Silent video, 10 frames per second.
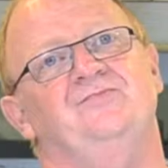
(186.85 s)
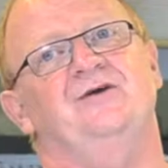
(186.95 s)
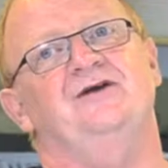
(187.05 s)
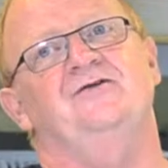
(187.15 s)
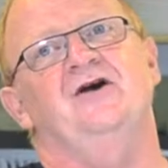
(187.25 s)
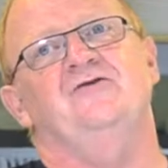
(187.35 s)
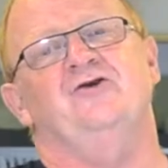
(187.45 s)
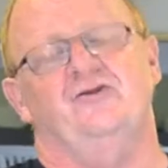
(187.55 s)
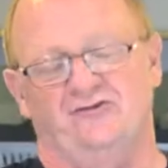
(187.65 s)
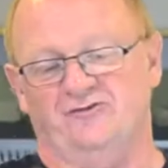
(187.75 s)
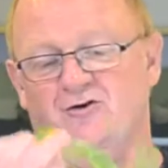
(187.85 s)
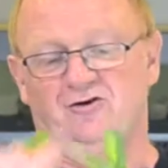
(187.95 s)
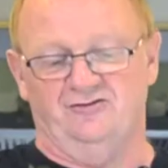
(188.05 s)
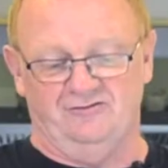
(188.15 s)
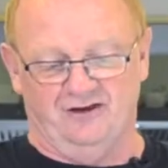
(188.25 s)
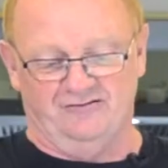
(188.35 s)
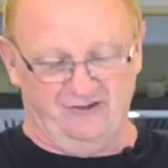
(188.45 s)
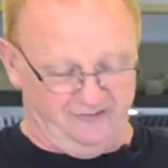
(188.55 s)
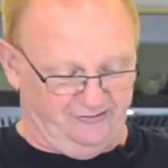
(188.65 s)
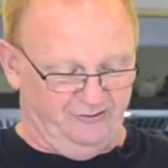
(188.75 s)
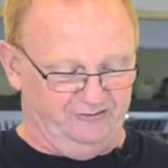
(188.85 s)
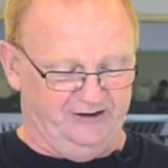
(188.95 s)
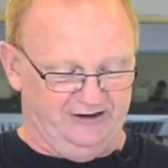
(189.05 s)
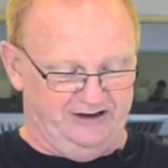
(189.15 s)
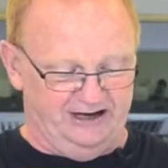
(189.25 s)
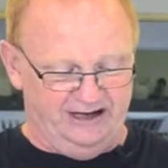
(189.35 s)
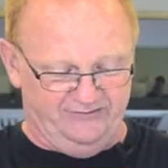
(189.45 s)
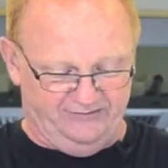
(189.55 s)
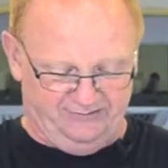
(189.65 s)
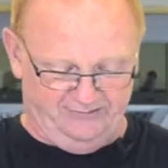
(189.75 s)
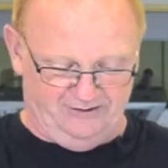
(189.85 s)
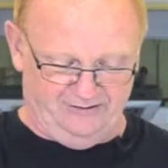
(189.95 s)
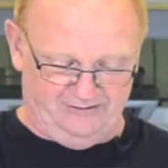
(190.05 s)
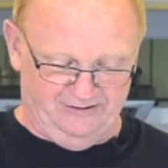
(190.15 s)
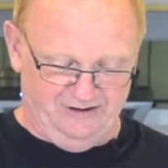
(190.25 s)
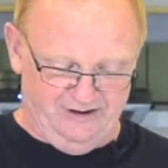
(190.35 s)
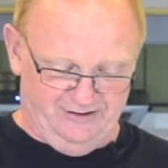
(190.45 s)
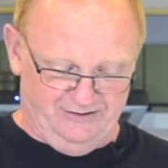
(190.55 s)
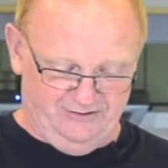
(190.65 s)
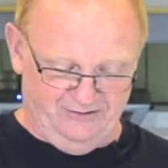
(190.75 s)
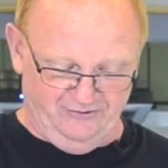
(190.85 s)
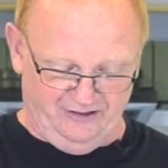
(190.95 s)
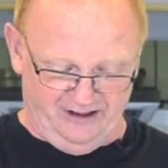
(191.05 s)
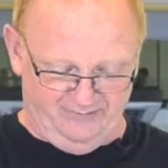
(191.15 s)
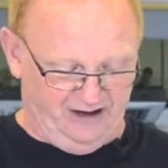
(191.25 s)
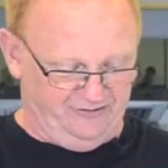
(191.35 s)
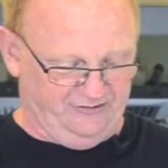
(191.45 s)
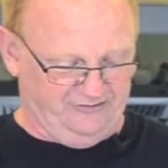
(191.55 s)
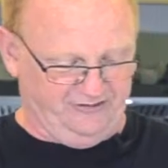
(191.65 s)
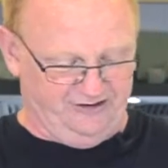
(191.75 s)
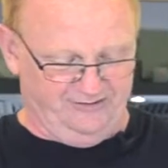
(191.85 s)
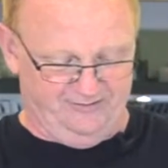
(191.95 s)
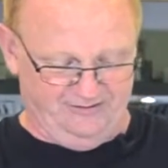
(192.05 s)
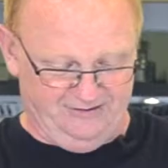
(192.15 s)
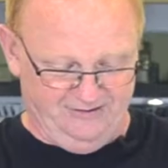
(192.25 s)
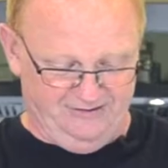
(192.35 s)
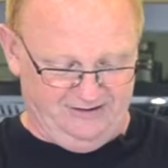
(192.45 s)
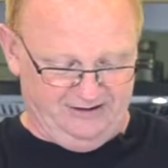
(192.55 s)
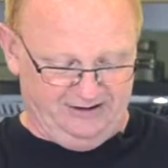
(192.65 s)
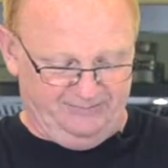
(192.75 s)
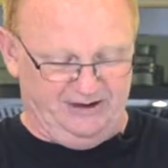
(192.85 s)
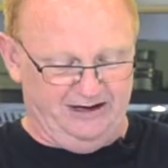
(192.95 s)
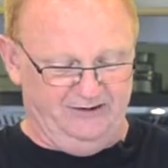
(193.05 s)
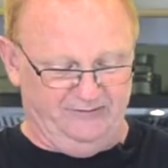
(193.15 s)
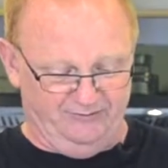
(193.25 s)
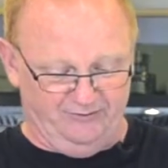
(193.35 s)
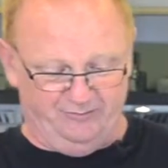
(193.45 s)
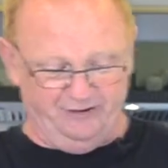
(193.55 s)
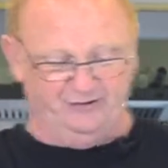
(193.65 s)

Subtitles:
But you got the stalks, you can throw the stalks in, the leaves, we're not using them much, so the big leaves, throw a bit of